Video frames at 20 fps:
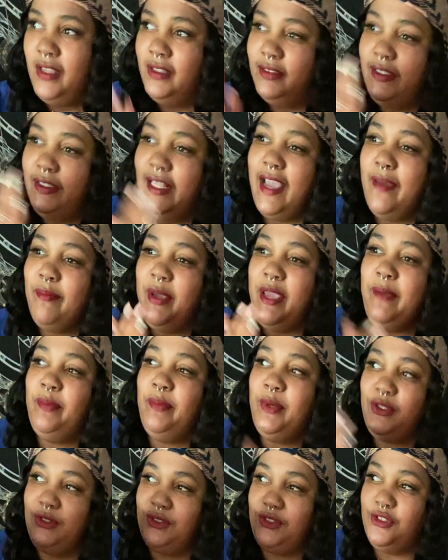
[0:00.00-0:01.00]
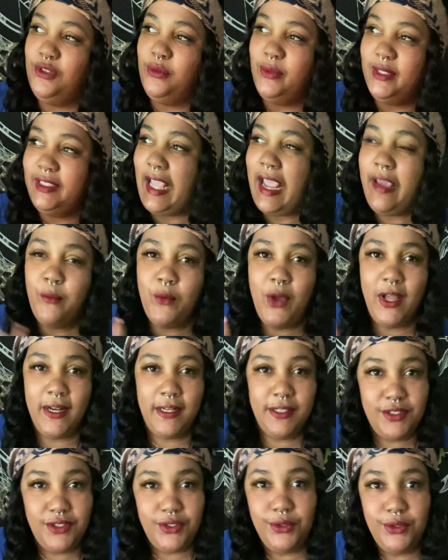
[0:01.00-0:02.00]
Let people do what they want
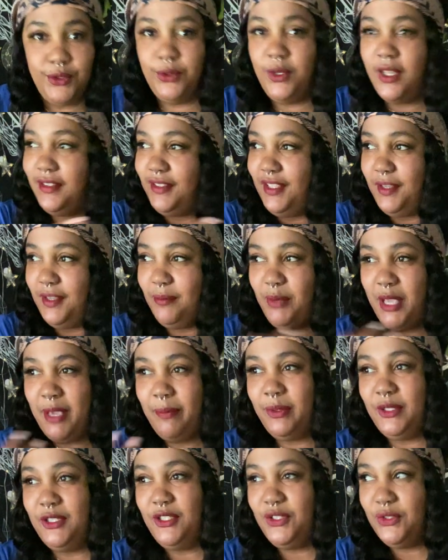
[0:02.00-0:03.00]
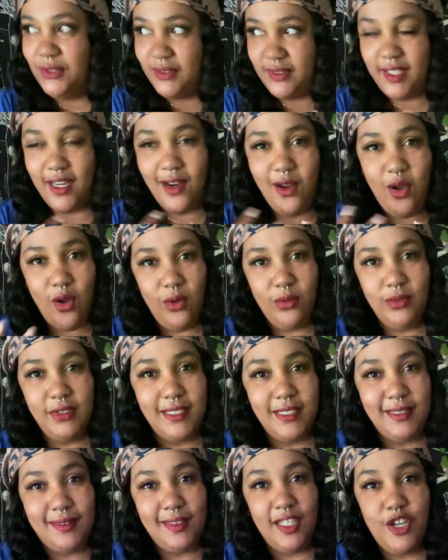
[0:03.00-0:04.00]
to do. People use their own
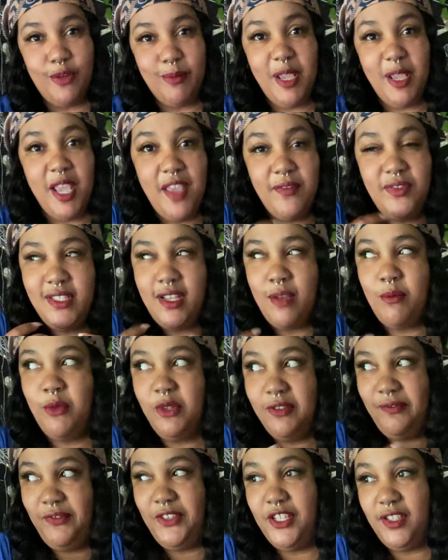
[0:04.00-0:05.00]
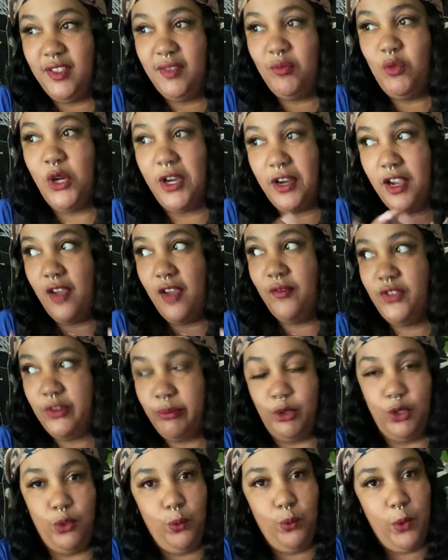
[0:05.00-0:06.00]
discernment. If someone feels more
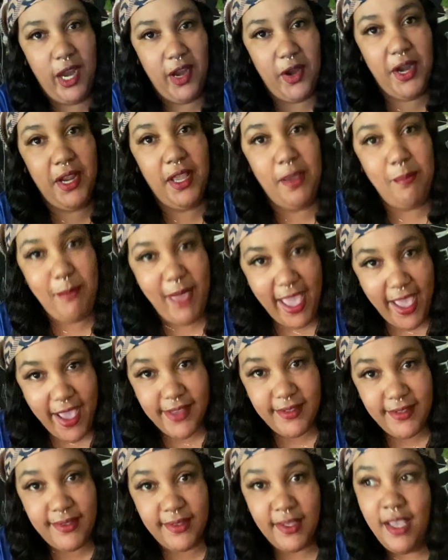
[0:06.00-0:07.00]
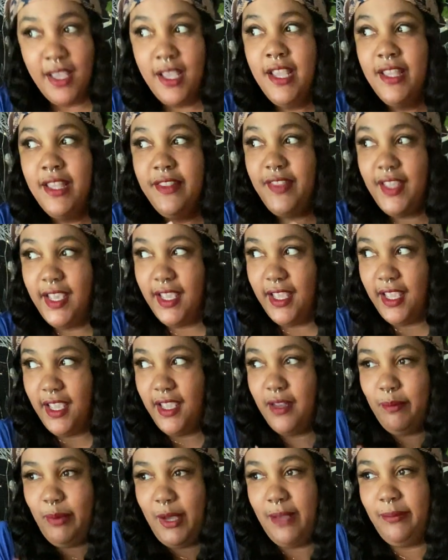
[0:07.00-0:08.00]
comfortable wearing a mask than
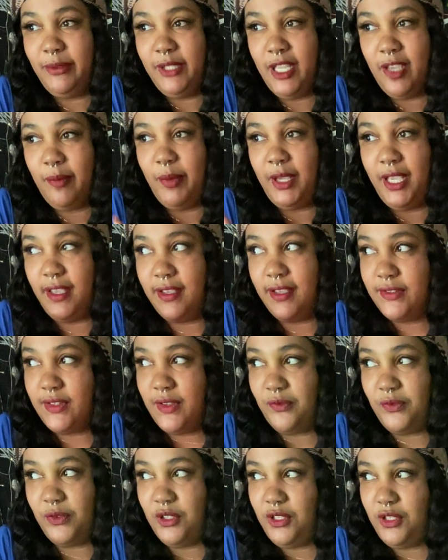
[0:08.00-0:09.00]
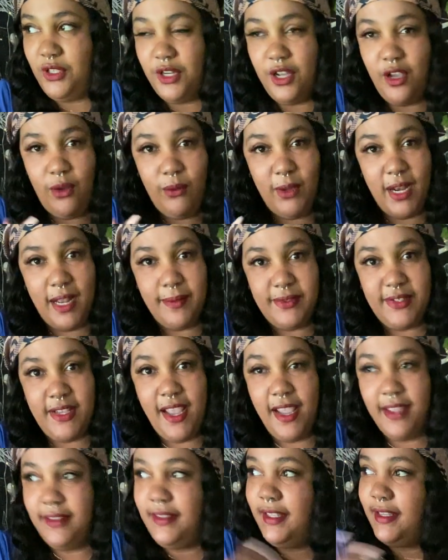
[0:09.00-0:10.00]
in public because of, what I'm
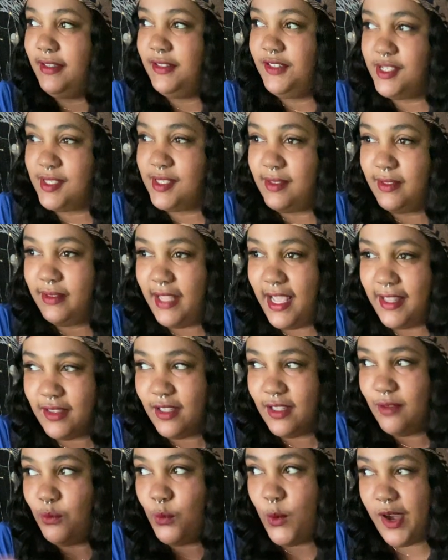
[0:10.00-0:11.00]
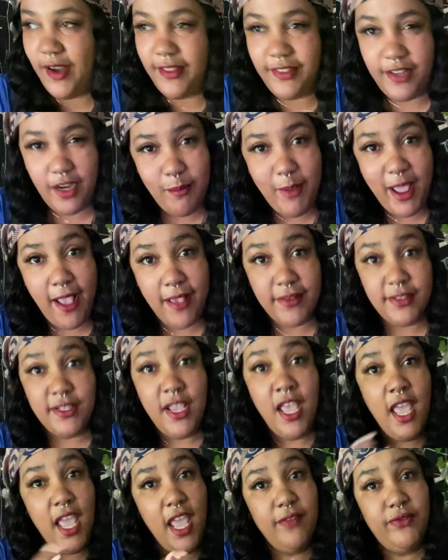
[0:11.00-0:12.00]
saying, then just let them wear their mask.
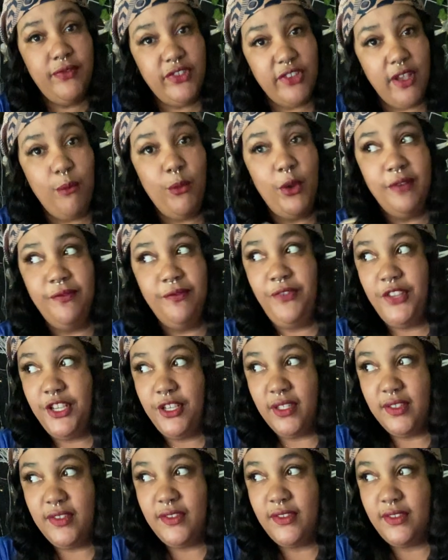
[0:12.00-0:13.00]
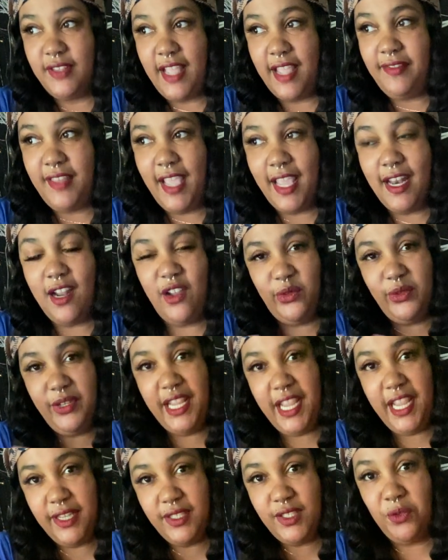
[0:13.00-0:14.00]
If someone feels that they don't
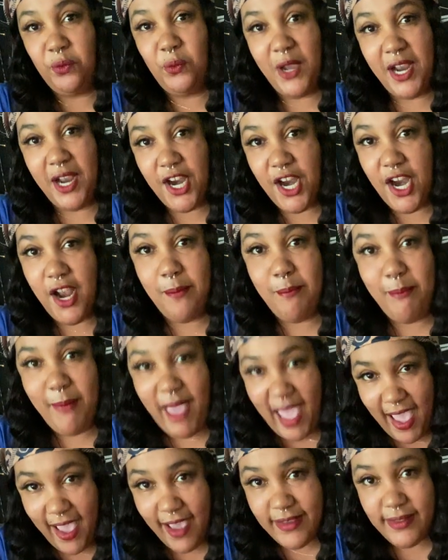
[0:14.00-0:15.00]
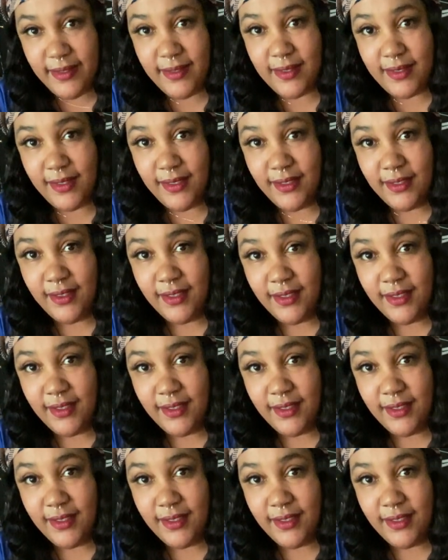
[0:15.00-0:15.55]
need to wear a mask,